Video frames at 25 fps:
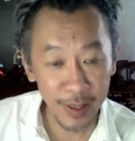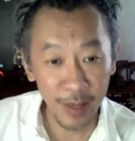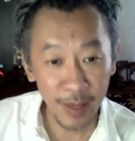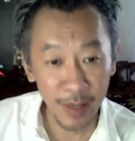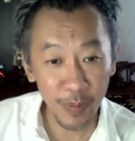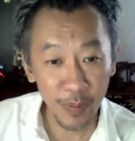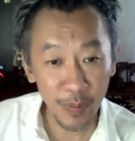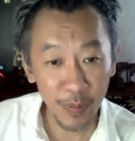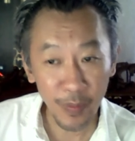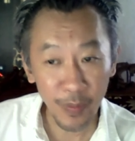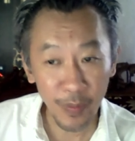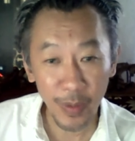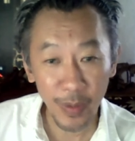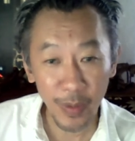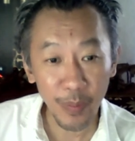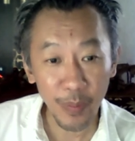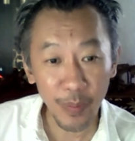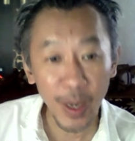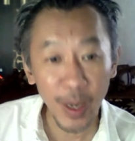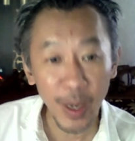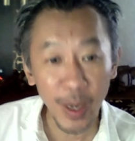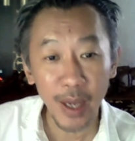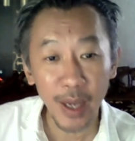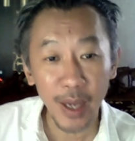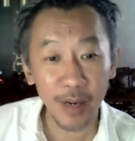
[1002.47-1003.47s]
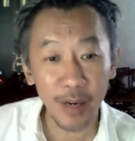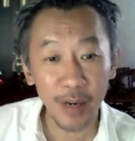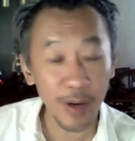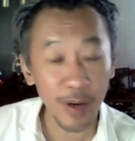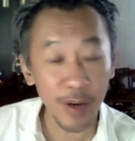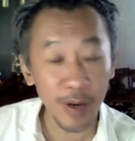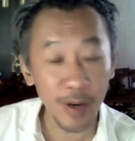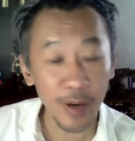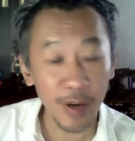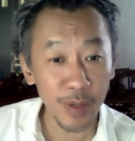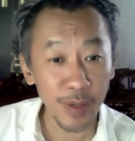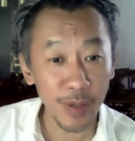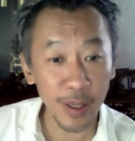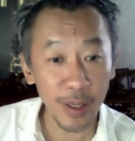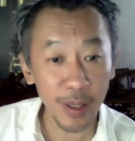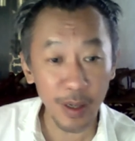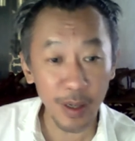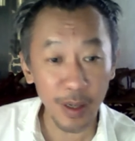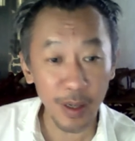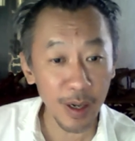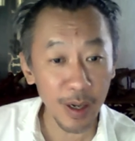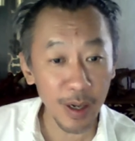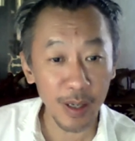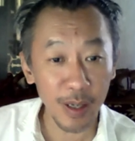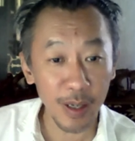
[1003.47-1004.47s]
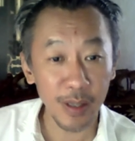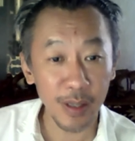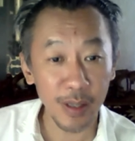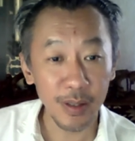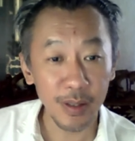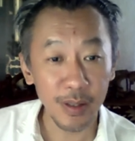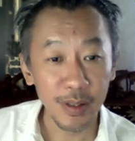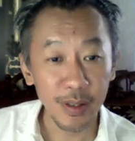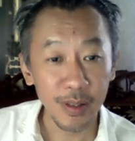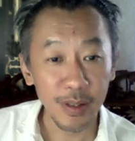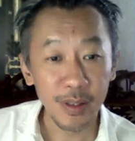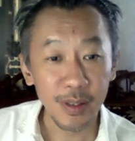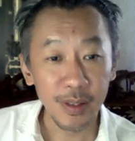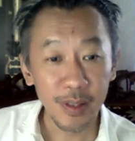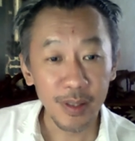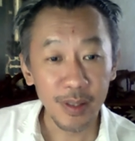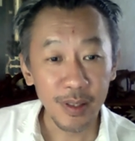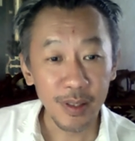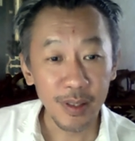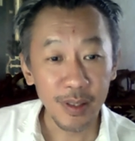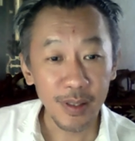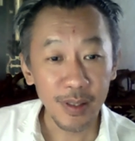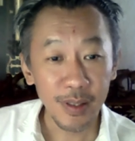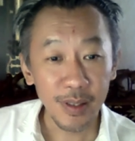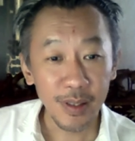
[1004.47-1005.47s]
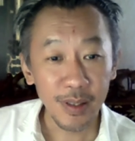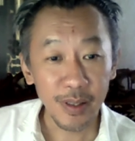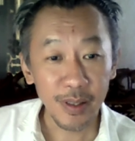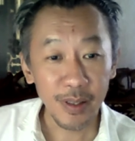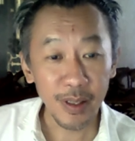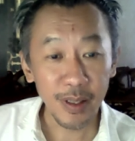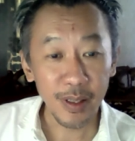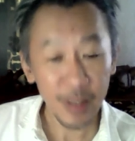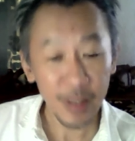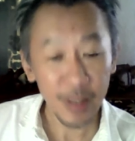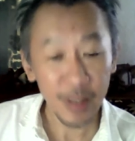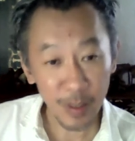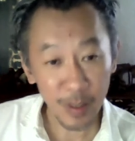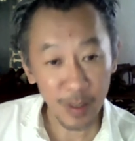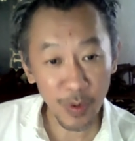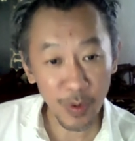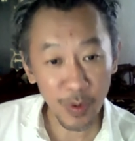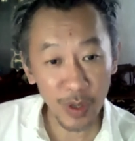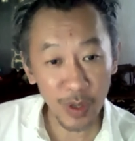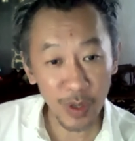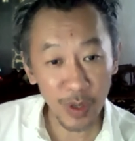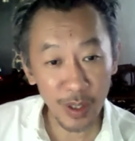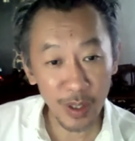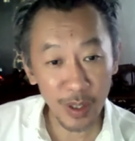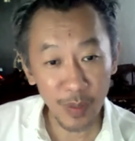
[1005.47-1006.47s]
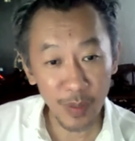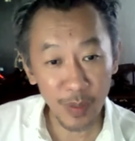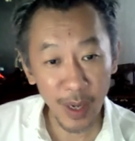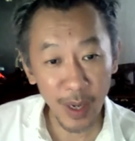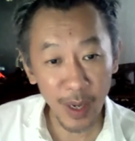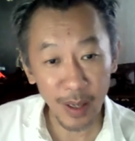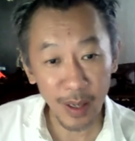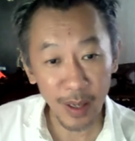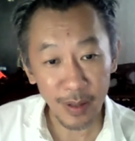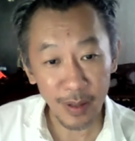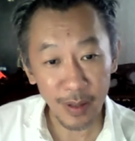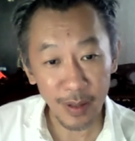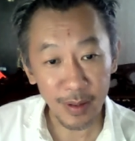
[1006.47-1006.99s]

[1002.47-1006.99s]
and playing around in the dark, in the subconscious mind.